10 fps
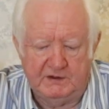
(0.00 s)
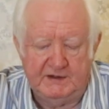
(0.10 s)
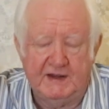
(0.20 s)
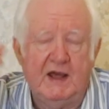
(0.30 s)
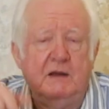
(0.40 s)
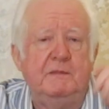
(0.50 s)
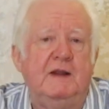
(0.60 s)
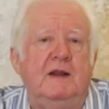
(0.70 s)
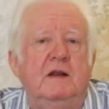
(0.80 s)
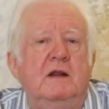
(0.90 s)
and it can
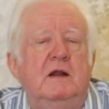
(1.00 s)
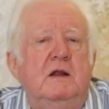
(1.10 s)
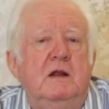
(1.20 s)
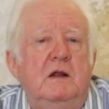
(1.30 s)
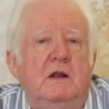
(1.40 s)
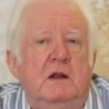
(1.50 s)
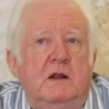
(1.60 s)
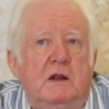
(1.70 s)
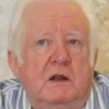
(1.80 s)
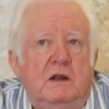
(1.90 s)
mean
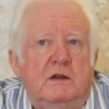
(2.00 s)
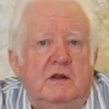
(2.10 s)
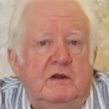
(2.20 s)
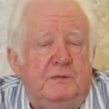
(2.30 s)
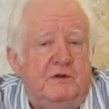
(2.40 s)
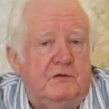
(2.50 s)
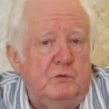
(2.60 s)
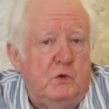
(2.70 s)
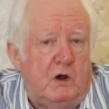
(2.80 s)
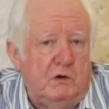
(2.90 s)
that there's been some
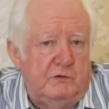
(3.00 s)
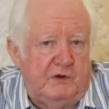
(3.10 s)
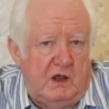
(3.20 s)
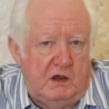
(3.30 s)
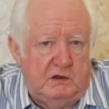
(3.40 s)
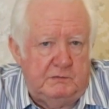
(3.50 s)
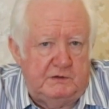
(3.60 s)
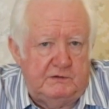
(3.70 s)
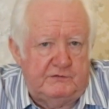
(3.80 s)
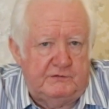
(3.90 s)
quarrels and
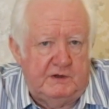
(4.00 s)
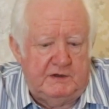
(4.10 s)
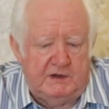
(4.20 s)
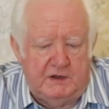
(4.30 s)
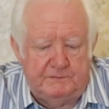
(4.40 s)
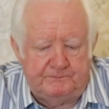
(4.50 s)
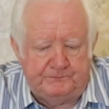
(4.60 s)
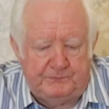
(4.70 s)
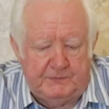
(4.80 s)
arguments. And